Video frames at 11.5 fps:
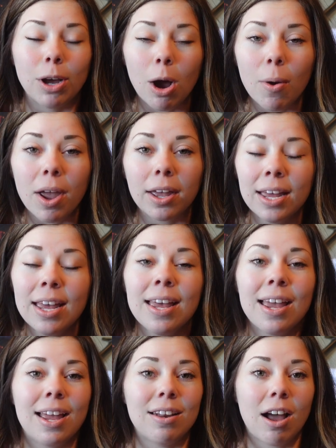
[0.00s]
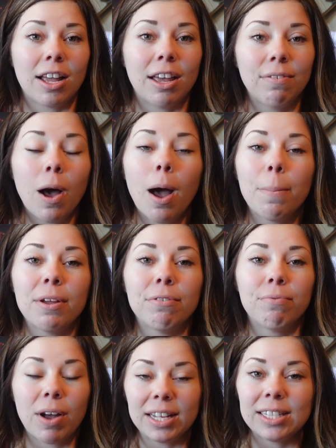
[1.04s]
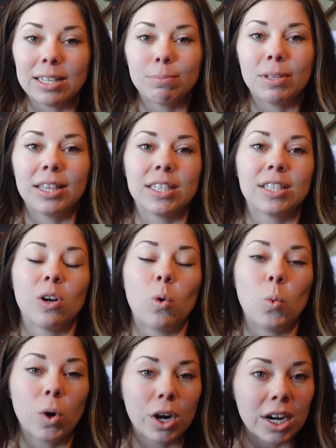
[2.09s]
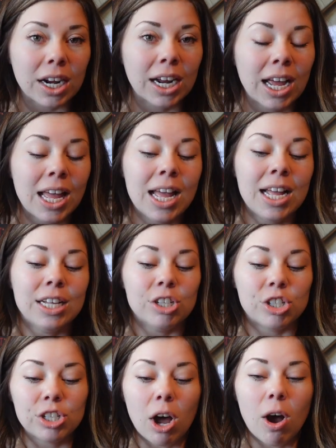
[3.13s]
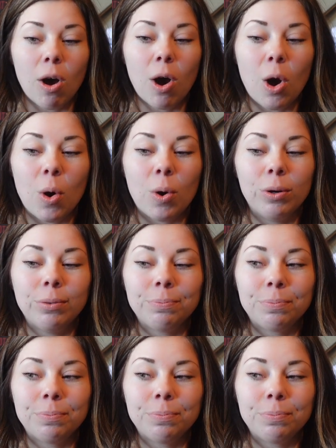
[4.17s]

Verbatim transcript: going and not give up and find something that's going to work. So